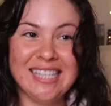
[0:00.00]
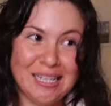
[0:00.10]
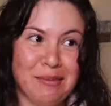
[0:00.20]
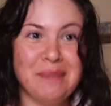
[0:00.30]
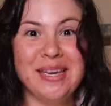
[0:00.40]

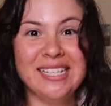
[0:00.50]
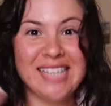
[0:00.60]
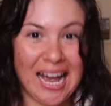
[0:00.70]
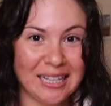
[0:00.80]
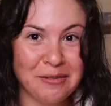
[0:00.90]
This might be
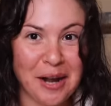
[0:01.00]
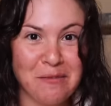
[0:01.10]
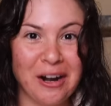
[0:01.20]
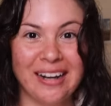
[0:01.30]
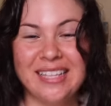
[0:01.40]
exactly what
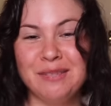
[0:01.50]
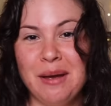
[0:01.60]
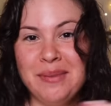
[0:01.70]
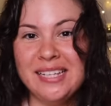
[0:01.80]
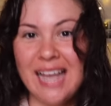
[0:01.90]
I'm wearing, this
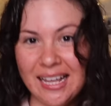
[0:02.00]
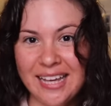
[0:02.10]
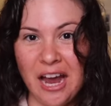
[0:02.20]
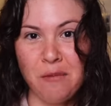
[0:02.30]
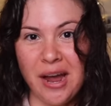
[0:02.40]
might be
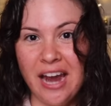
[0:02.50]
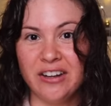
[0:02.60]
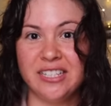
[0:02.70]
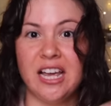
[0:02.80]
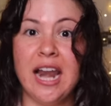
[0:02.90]
exactly how my hair
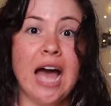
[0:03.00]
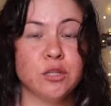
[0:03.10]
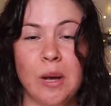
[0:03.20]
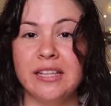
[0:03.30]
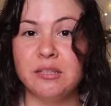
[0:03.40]
is done,
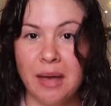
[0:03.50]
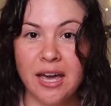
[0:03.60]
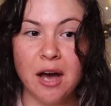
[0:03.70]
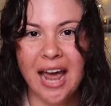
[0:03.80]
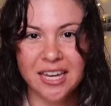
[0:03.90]
as well as
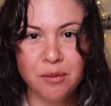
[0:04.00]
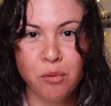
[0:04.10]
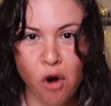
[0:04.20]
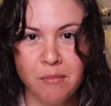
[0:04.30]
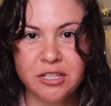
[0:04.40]
makeup. And I can
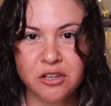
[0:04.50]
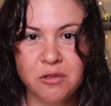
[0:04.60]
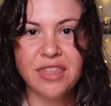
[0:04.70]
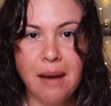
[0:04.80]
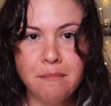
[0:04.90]
promise
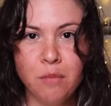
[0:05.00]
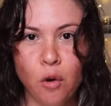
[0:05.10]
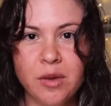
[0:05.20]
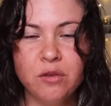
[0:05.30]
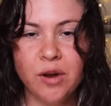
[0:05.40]
you that
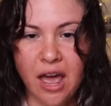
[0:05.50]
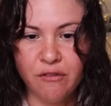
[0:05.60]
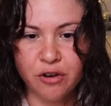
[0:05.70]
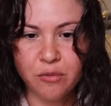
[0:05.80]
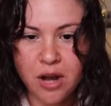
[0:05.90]
moment when
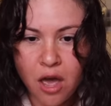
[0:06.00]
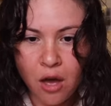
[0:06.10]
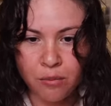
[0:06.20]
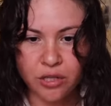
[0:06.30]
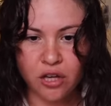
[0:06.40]
everyone
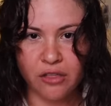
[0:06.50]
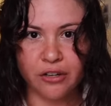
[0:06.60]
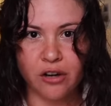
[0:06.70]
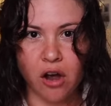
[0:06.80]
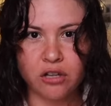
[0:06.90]
puts on
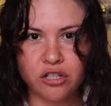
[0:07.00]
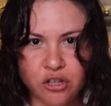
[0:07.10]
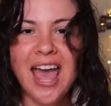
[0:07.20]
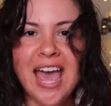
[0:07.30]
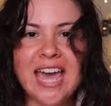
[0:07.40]
their
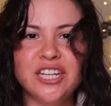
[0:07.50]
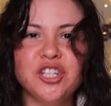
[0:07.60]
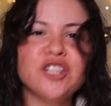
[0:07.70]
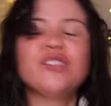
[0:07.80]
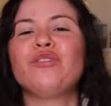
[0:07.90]
costume, it
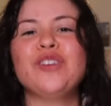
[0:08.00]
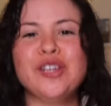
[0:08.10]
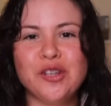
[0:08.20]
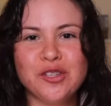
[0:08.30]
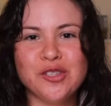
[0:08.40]
just
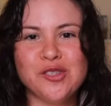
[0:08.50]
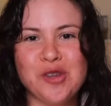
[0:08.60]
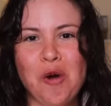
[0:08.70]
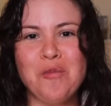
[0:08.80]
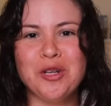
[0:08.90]
feels
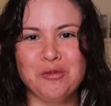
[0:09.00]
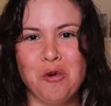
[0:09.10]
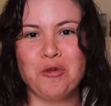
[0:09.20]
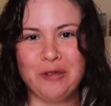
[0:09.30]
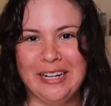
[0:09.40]
so much
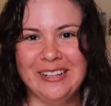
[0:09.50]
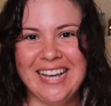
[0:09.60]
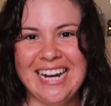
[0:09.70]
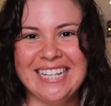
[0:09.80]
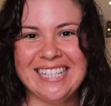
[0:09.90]
more real,
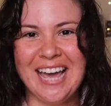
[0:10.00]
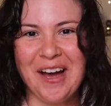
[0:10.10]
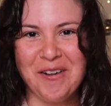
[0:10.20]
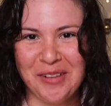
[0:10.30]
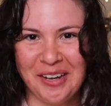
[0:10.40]
and it's
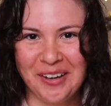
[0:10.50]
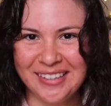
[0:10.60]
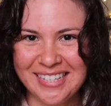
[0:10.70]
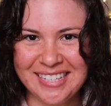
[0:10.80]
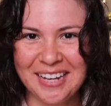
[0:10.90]
like, oh my god,
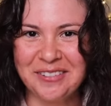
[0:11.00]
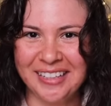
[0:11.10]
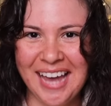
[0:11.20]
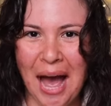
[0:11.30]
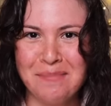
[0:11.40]
this is like
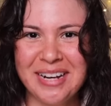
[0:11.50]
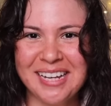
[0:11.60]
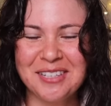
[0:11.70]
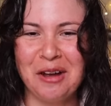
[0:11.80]
really happening.